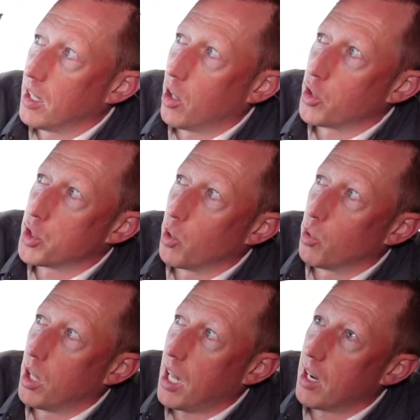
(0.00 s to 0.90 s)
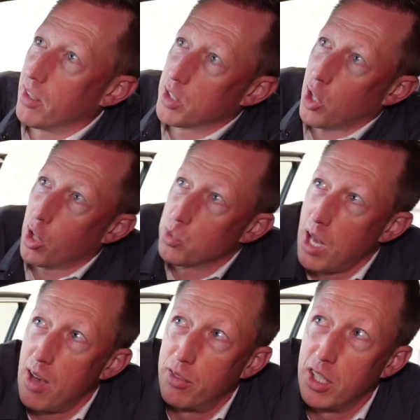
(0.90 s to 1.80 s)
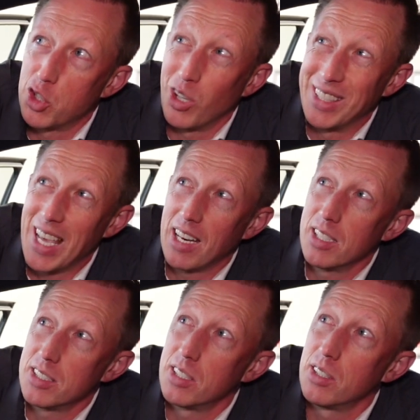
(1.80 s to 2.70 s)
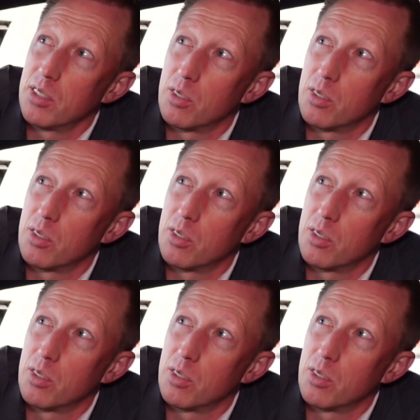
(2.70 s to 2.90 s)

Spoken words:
And also a lot of these cars will have additional antennas,